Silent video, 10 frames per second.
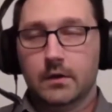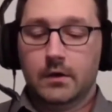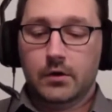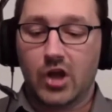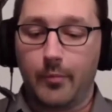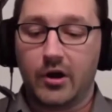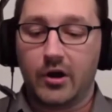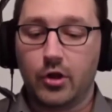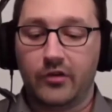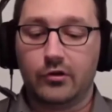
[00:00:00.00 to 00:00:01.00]
copyright
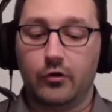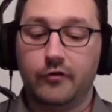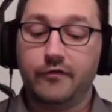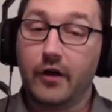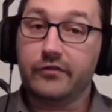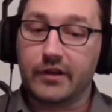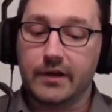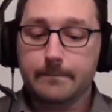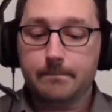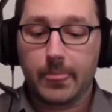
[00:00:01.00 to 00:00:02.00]
law is a little
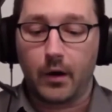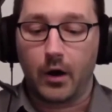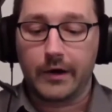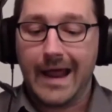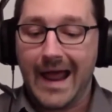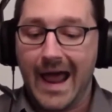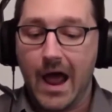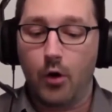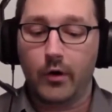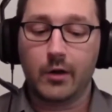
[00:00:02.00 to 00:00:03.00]
fuzzy on
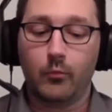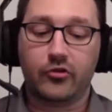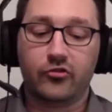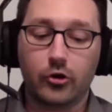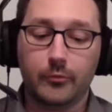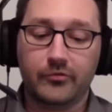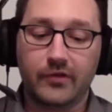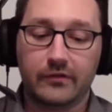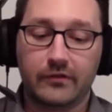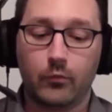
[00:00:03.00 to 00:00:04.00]
how and in what
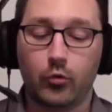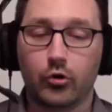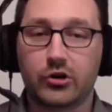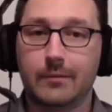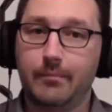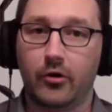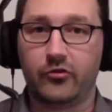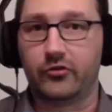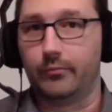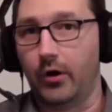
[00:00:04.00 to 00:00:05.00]
circumstances a work can be
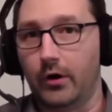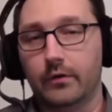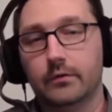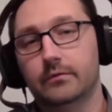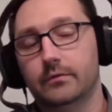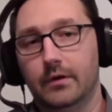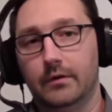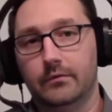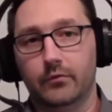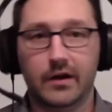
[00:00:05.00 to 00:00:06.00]
parsed apart.
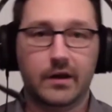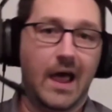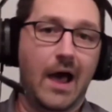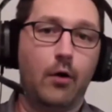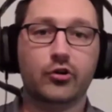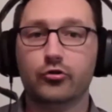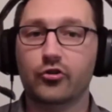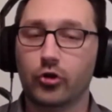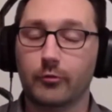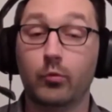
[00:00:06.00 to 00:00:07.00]
right? How do you
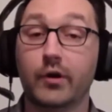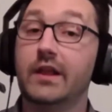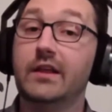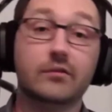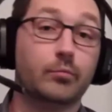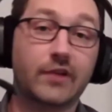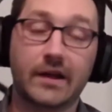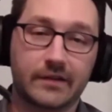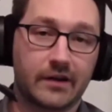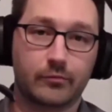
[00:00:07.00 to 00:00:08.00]
determine what is
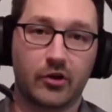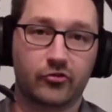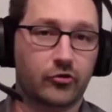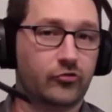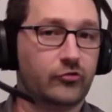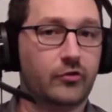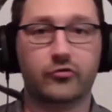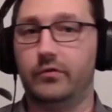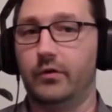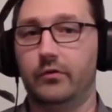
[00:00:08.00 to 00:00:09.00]
protected expression?
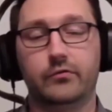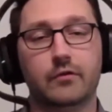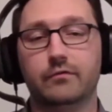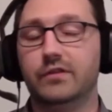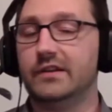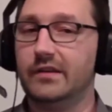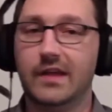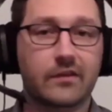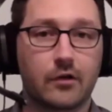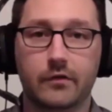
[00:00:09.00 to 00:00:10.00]
There's conflicting
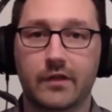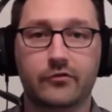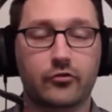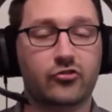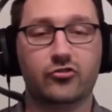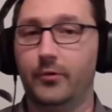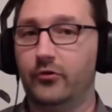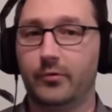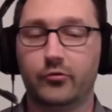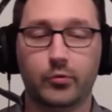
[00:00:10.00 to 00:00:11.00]
case law in this. There's disputes
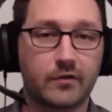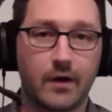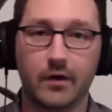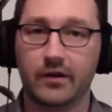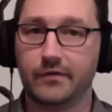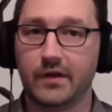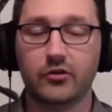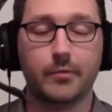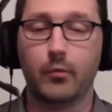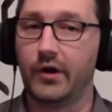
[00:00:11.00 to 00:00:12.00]
between various
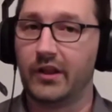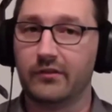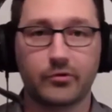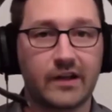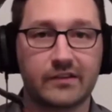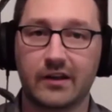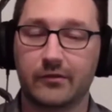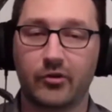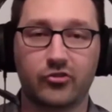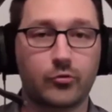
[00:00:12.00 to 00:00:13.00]
venues, but what is protected
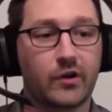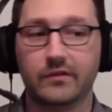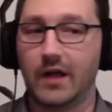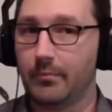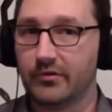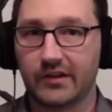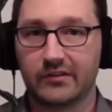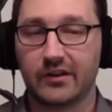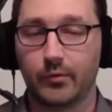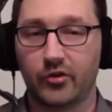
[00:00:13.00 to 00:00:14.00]
expression, what is not
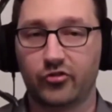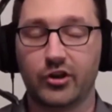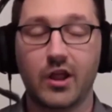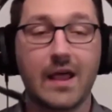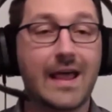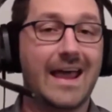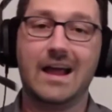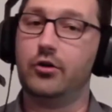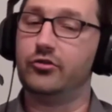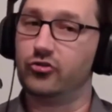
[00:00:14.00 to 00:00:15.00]
protected expression, and
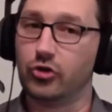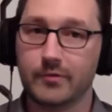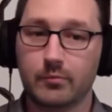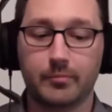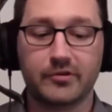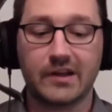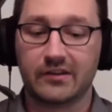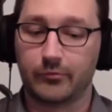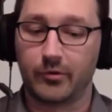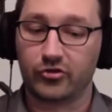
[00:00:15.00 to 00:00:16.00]
how you determine what protected
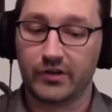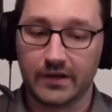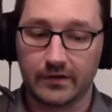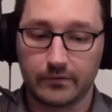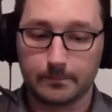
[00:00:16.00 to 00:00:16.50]
expression is.